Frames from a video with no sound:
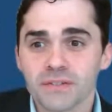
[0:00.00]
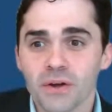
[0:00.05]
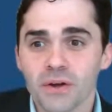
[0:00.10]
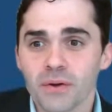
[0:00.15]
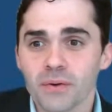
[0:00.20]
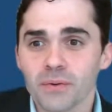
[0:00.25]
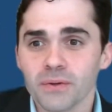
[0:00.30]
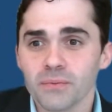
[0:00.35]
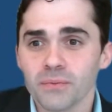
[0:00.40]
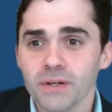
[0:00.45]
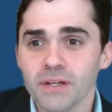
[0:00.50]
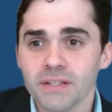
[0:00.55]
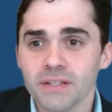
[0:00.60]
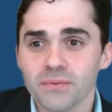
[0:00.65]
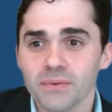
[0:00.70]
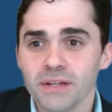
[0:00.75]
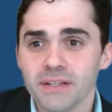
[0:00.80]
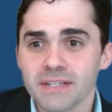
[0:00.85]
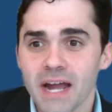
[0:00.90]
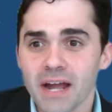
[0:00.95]
No,
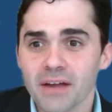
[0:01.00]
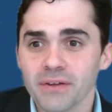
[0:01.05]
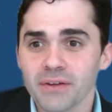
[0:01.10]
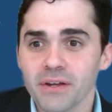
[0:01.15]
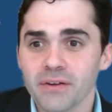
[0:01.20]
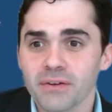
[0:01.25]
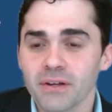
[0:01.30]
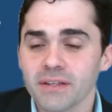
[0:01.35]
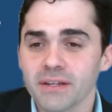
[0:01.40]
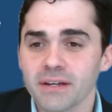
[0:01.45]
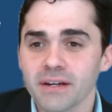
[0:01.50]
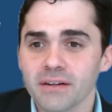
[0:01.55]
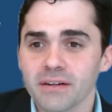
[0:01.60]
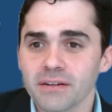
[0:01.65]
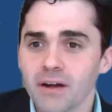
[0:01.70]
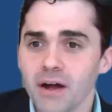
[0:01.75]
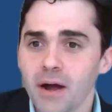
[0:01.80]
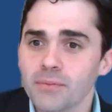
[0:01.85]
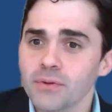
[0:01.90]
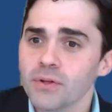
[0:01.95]
we entirely agree
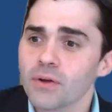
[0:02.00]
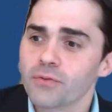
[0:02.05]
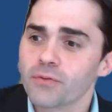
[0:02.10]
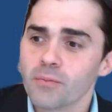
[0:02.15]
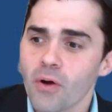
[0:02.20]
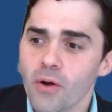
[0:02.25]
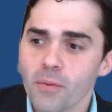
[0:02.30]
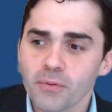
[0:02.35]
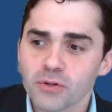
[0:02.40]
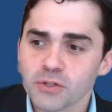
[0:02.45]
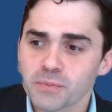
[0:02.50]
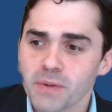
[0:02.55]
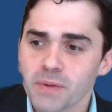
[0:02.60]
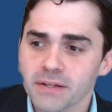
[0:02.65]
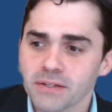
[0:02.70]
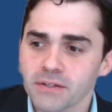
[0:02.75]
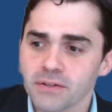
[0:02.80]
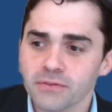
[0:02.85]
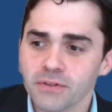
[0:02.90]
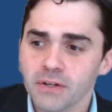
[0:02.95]
there. From our
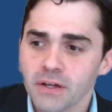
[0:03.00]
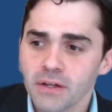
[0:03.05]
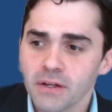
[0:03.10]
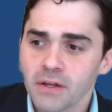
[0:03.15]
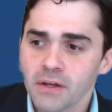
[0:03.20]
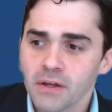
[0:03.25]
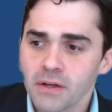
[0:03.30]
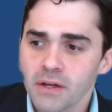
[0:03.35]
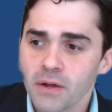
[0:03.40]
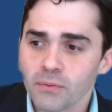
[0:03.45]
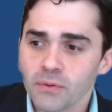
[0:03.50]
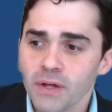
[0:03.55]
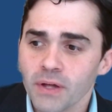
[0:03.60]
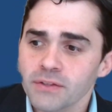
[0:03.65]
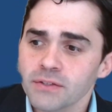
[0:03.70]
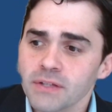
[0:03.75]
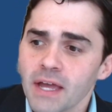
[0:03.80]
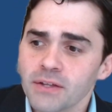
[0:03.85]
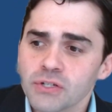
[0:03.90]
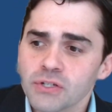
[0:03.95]
perspective,
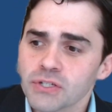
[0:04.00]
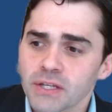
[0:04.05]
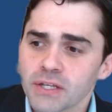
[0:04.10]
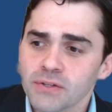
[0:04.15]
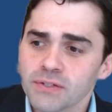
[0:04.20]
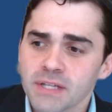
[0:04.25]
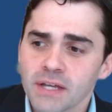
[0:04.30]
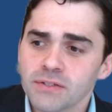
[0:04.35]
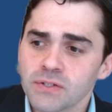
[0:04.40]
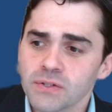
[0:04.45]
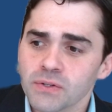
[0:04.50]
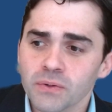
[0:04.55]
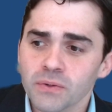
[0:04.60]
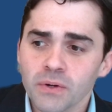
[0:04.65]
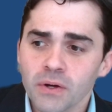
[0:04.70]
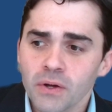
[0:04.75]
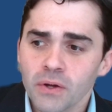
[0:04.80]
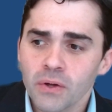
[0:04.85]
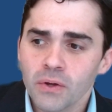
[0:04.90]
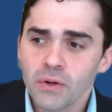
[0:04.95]
and just like you said
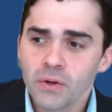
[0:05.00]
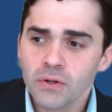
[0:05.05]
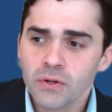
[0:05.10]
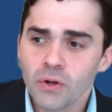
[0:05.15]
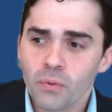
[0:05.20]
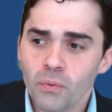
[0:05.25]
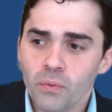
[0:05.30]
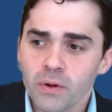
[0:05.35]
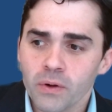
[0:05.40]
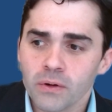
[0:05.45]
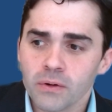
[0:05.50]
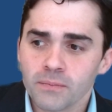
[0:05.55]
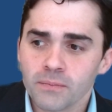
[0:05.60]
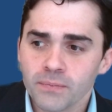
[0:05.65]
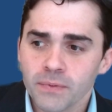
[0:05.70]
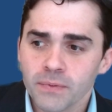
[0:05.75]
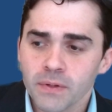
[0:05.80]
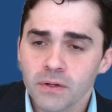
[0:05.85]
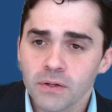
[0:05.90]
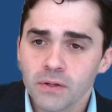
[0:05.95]
too, there
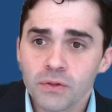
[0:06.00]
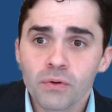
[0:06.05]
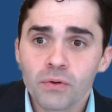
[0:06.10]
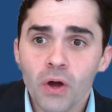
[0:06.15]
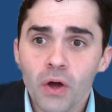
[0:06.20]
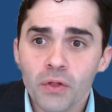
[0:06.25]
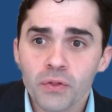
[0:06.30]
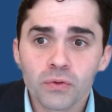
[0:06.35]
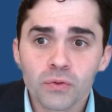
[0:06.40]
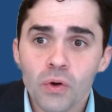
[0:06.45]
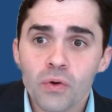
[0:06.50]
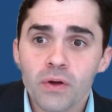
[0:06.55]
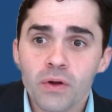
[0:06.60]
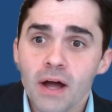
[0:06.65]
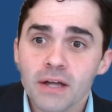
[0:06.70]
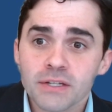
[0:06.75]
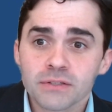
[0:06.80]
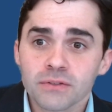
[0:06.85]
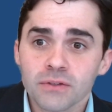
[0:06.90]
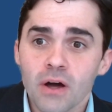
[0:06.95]
are other low
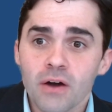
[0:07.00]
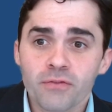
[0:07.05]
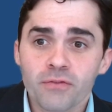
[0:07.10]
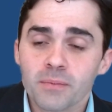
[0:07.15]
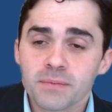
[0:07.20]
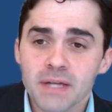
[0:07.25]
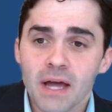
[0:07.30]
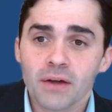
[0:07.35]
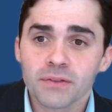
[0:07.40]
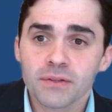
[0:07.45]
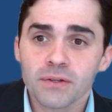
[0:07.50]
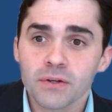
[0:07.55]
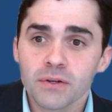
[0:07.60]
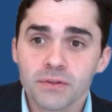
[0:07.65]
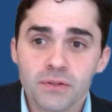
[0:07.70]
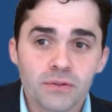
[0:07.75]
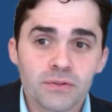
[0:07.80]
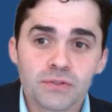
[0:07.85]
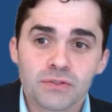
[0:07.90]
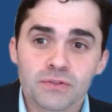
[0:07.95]
cost law firms out there.
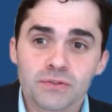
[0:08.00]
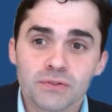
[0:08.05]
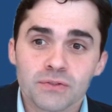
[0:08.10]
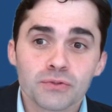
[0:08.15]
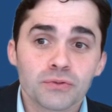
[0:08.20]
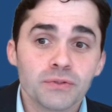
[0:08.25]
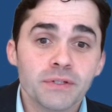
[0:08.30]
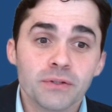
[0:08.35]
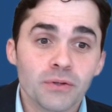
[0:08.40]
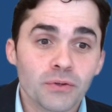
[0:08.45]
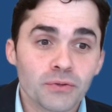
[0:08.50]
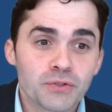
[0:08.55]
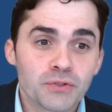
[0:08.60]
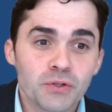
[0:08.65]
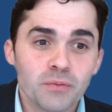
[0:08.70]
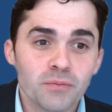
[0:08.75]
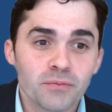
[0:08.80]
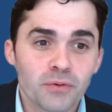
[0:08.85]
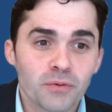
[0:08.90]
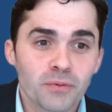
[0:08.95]
There's
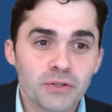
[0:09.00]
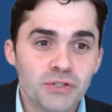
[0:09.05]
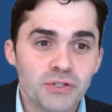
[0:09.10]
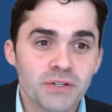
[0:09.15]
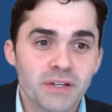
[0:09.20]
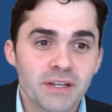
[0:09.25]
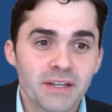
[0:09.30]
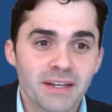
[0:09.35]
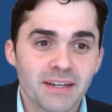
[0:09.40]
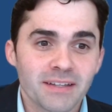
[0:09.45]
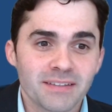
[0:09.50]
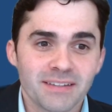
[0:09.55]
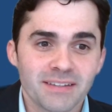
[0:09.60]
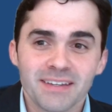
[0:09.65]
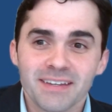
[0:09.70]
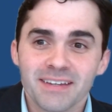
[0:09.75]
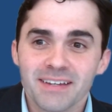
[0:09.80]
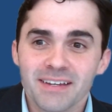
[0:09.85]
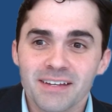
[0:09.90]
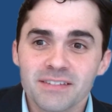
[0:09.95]
LegalZoom, for which you can get
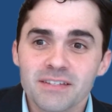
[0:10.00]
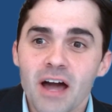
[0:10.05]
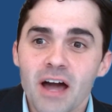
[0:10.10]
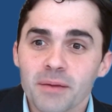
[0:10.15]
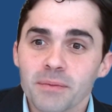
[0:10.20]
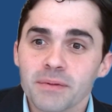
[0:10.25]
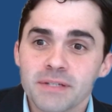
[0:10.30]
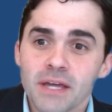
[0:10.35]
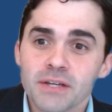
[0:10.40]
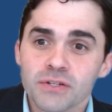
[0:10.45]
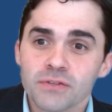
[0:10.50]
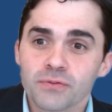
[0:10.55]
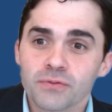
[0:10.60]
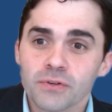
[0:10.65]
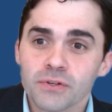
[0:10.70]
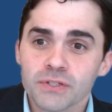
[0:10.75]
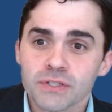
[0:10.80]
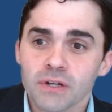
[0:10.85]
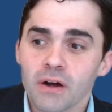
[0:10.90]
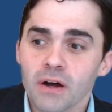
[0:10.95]
documentation
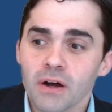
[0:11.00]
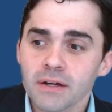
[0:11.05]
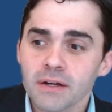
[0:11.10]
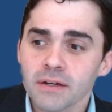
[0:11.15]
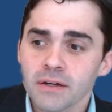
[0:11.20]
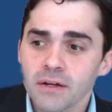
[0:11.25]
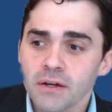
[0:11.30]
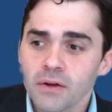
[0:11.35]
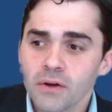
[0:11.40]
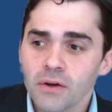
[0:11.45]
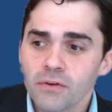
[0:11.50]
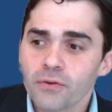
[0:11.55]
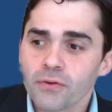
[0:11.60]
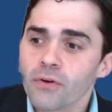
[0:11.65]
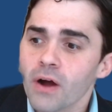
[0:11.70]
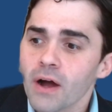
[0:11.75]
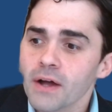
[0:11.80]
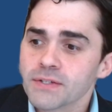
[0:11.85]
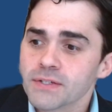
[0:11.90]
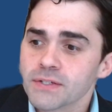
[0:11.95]
for a song.
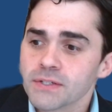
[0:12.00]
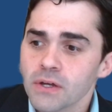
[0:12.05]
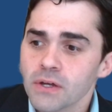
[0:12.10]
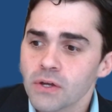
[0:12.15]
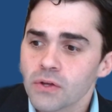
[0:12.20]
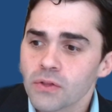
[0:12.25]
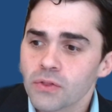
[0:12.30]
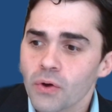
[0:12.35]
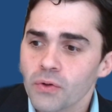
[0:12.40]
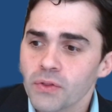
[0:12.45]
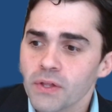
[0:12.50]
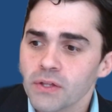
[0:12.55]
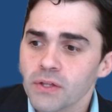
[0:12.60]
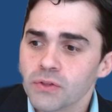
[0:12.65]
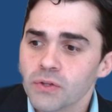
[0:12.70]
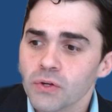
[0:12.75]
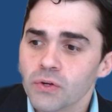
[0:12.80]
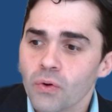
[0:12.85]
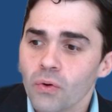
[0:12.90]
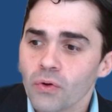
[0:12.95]
For us, though,
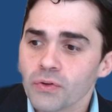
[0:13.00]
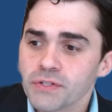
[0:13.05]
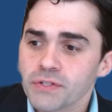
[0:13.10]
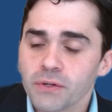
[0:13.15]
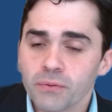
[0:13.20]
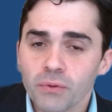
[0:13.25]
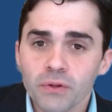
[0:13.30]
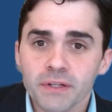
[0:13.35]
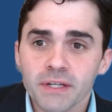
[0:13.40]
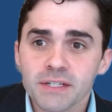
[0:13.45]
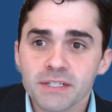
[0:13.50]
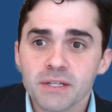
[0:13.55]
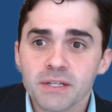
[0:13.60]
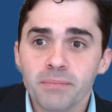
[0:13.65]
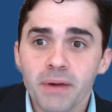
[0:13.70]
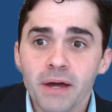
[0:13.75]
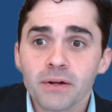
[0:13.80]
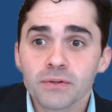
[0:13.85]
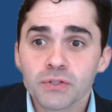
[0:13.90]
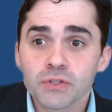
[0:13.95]
the goal really is to
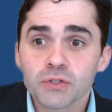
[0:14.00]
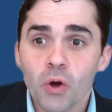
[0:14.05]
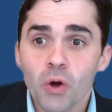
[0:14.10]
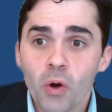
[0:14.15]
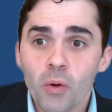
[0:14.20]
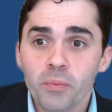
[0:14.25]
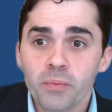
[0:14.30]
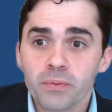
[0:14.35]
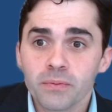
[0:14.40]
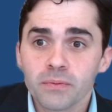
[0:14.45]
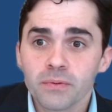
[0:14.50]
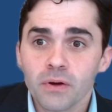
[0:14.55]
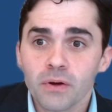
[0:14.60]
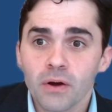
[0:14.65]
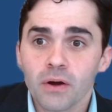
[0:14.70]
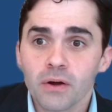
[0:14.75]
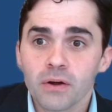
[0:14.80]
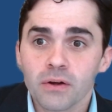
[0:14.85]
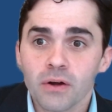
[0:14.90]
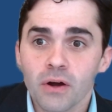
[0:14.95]
better scope
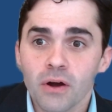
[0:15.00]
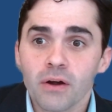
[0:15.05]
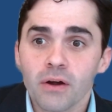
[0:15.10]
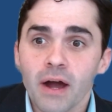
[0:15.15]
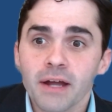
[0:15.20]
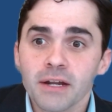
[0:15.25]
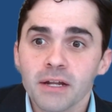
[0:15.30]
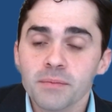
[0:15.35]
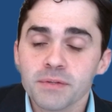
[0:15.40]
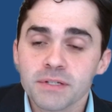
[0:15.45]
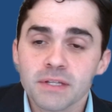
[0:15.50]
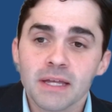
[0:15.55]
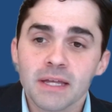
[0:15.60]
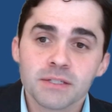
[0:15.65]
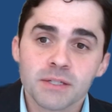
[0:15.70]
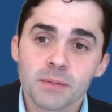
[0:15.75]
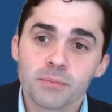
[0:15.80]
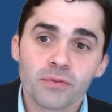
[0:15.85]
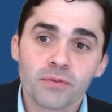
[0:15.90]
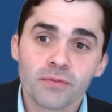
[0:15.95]
our items and
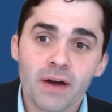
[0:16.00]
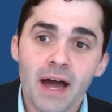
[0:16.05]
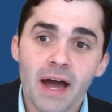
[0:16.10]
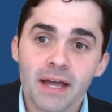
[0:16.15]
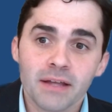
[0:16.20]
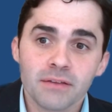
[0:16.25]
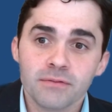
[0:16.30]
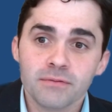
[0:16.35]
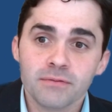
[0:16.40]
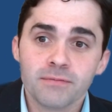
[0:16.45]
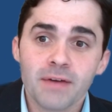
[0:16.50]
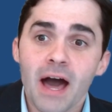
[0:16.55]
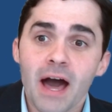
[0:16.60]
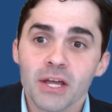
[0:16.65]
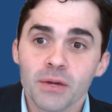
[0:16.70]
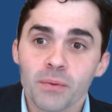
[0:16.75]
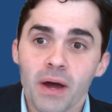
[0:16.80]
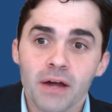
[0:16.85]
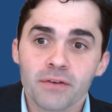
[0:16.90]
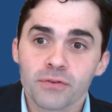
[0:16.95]
then to provide
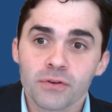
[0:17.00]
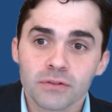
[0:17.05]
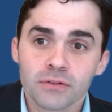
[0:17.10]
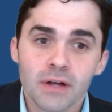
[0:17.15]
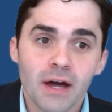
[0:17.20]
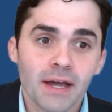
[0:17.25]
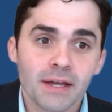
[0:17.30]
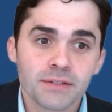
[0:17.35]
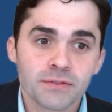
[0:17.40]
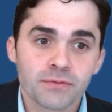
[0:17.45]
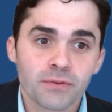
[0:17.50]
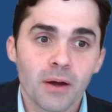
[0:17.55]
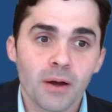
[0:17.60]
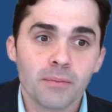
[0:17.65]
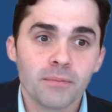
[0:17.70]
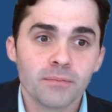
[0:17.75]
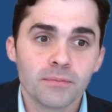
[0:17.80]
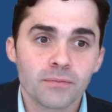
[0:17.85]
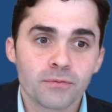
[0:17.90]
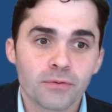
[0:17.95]
value add for clients
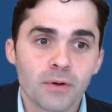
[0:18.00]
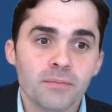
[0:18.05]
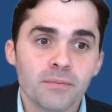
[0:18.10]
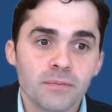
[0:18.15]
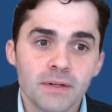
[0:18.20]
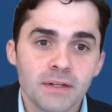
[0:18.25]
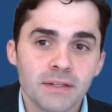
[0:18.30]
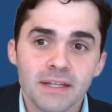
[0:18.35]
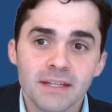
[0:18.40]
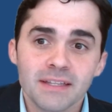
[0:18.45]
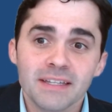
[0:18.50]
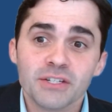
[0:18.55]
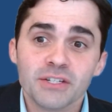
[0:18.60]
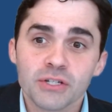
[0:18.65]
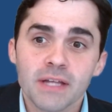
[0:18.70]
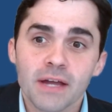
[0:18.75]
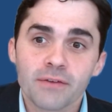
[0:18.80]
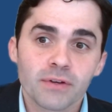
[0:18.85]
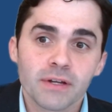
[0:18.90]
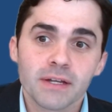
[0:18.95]
from in each
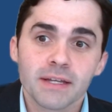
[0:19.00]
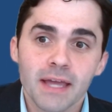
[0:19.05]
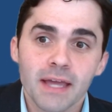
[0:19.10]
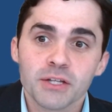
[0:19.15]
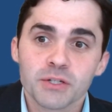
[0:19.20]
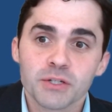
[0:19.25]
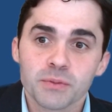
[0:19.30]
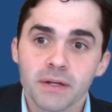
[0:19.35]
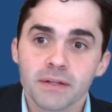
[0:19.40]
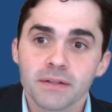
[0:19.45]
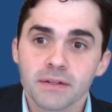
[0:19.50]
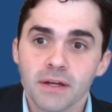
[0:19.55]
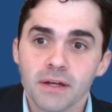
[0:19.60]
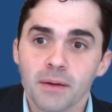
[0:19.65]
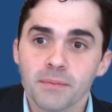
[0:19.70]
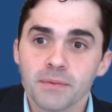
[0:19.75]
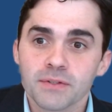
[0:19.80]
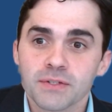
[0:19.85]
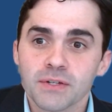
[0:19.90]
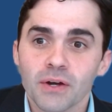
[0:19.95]
and every engagement.
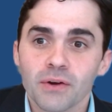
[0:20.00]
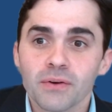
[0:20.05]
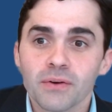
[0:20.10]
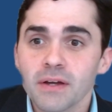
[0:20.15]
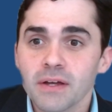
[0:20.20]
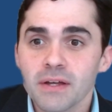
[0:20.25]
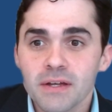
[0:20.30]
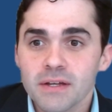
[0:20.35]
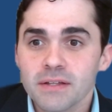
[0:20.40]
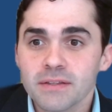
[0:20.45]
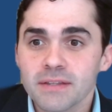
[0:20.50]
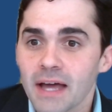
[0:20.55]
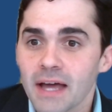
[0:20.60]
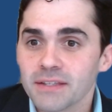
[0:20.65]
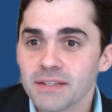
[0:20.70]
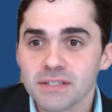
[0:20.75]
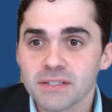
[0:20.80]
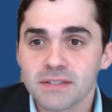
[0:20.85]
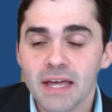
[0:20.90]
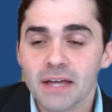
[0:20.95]
And so
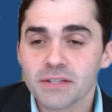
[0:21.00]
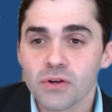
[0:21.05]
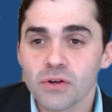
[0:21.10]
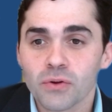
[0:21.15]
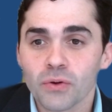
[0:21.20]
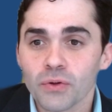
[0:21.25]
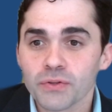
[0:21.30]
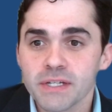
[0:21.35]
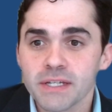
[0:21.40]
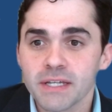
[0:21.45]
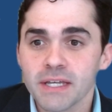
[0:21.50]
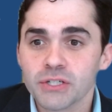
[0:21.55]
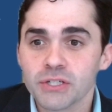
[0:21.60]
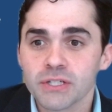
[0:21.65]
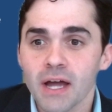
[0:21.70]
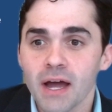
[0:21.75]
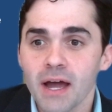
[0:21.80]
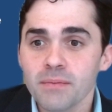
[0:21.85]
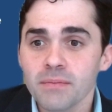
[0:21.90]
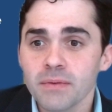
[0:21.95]
that's our goal each
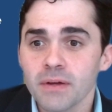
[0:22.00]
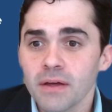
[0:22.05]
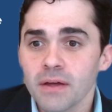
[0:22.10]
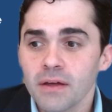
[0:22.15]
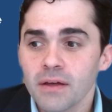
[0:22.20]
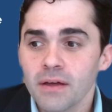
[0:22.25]
time.